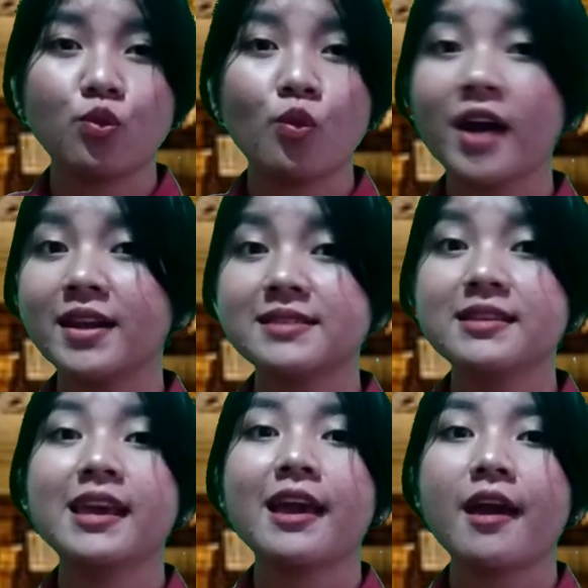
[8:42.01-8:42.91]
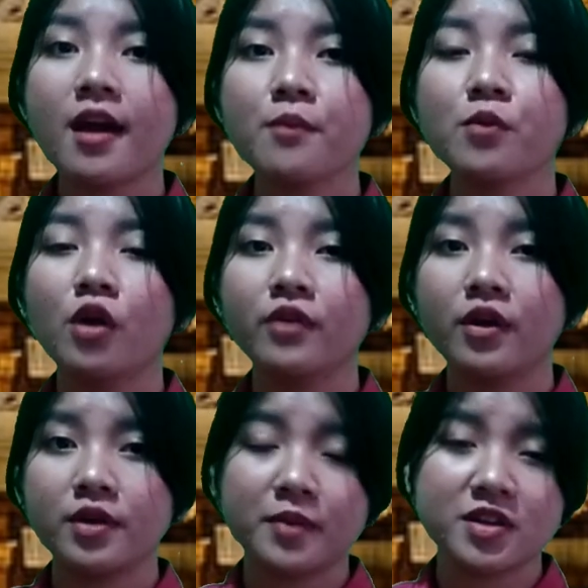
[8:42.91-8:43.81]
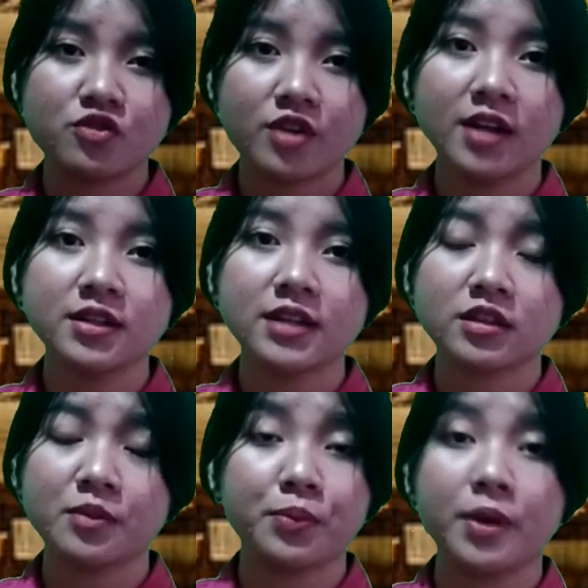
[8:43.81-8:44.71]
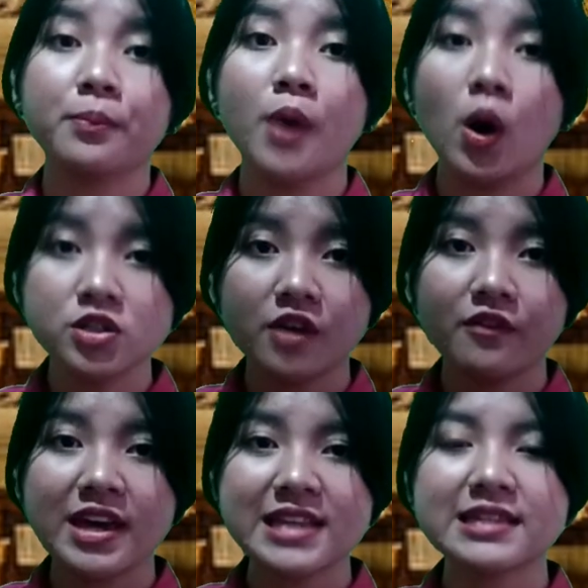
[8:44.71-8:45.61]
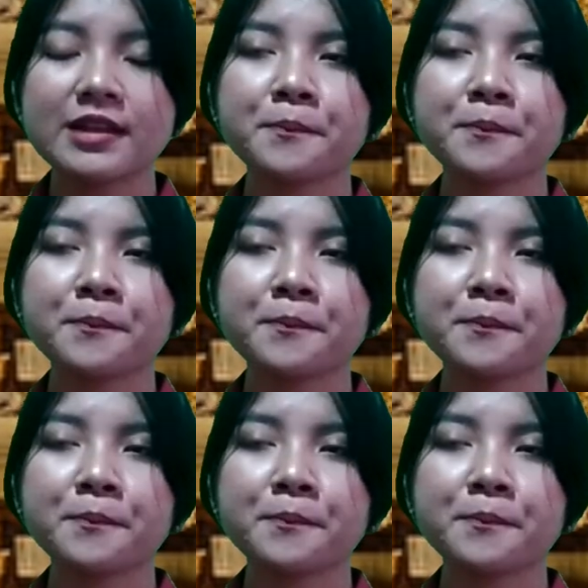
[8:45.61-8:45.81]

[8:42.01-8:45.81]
what is the aim of our material, like the purpose of it,